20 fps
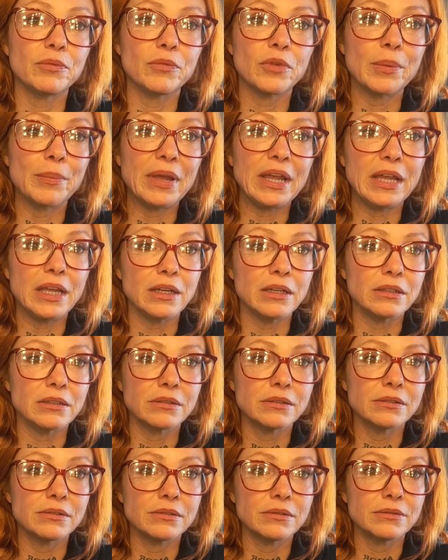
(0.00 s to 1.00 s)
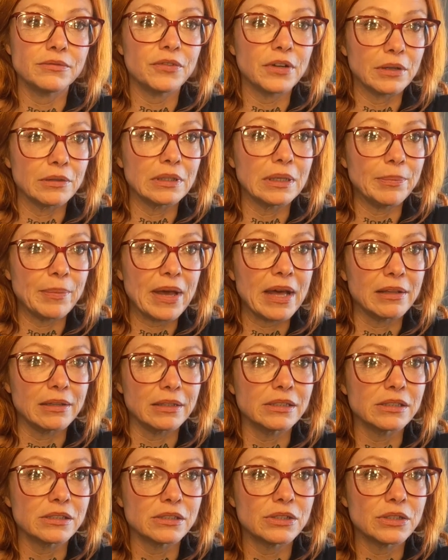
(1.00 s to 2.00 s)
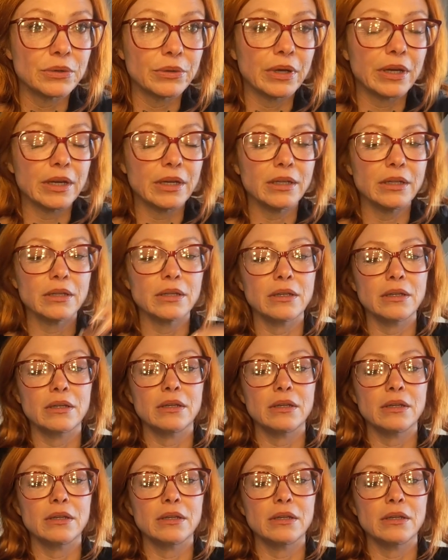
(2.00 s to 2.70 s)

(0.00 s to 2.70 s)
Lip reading: remain fairly balanced, okay?